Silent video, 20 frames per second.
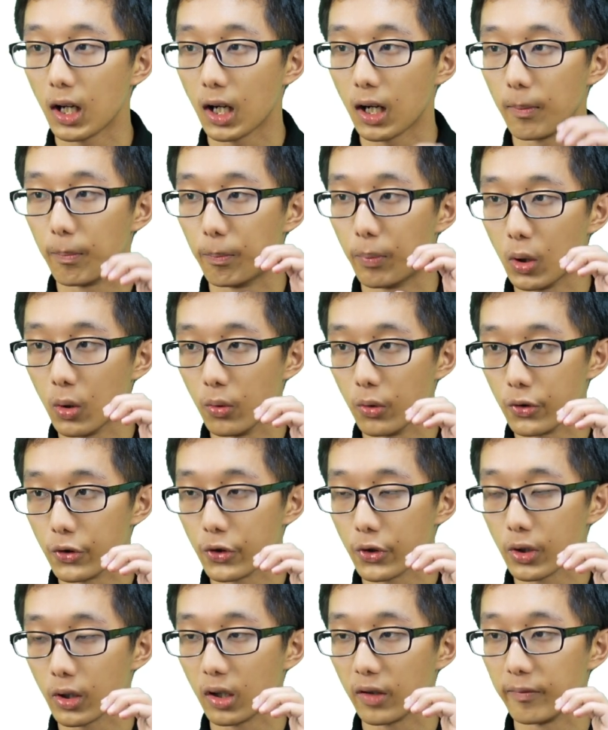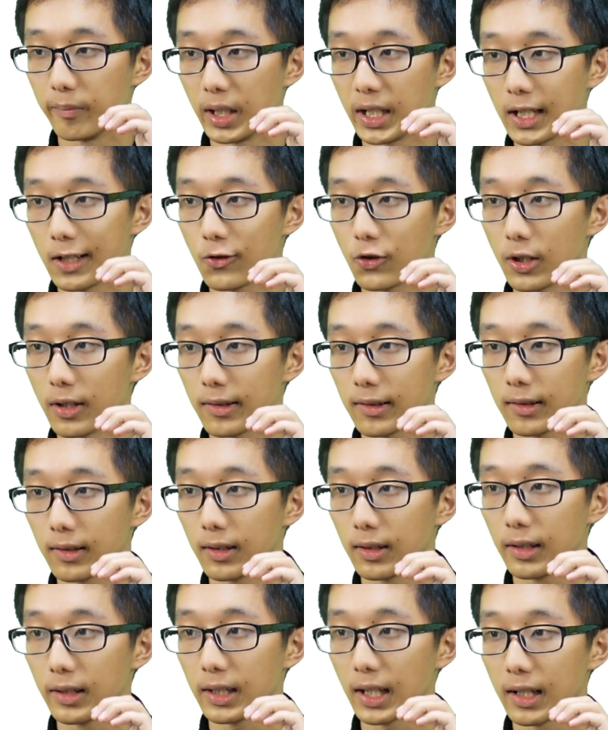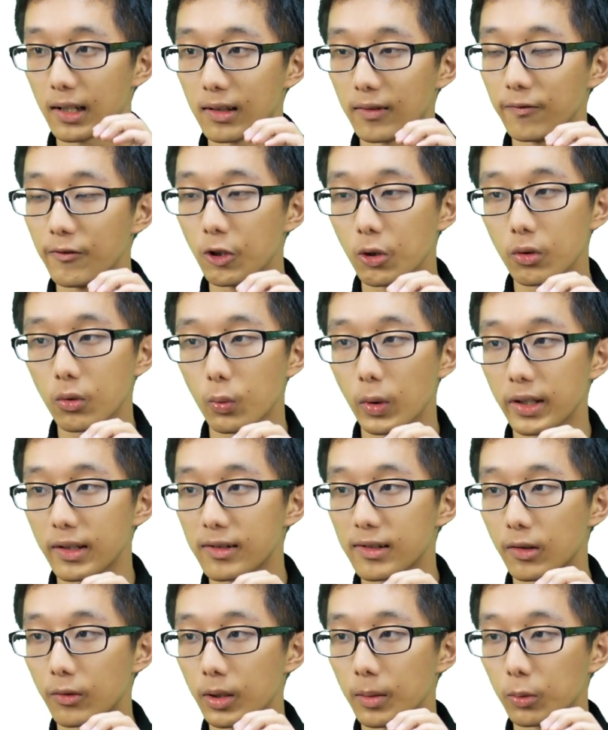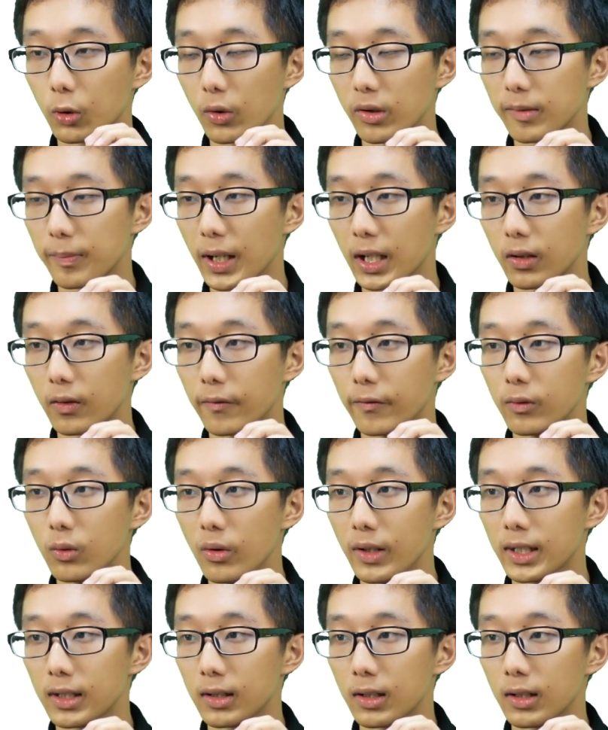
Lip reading: a bulge of meninges that is filled with cerebrospinal fluid